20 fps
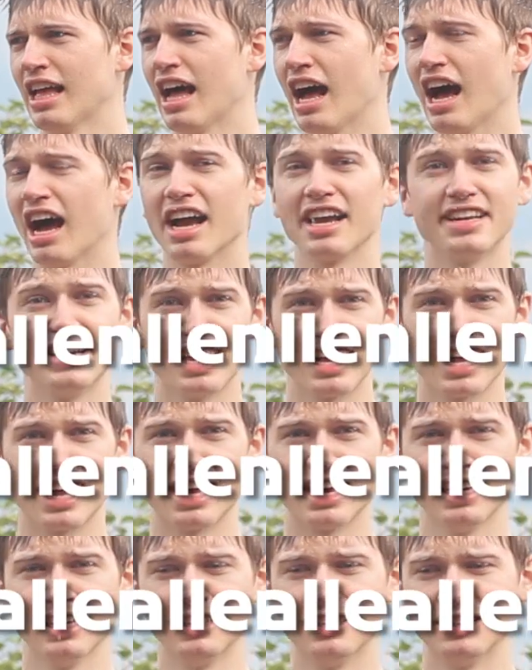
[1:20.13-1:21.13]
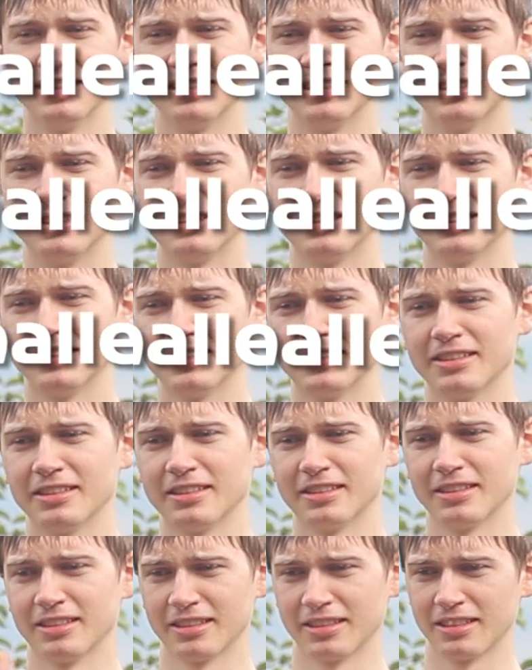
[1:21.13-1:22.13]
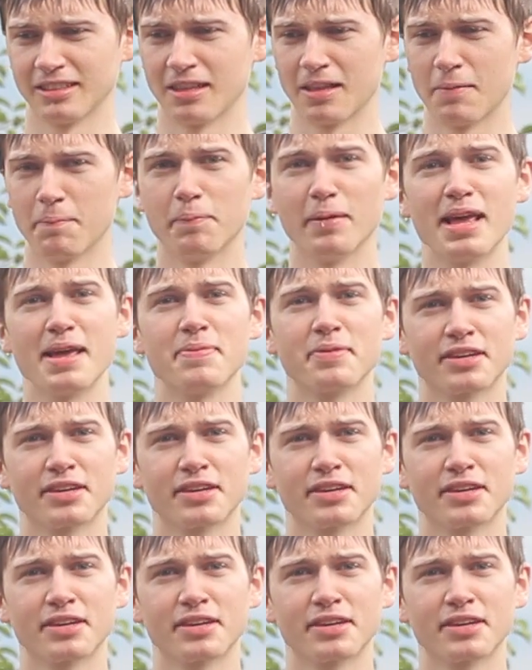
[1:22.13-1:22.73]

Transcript: I dare blame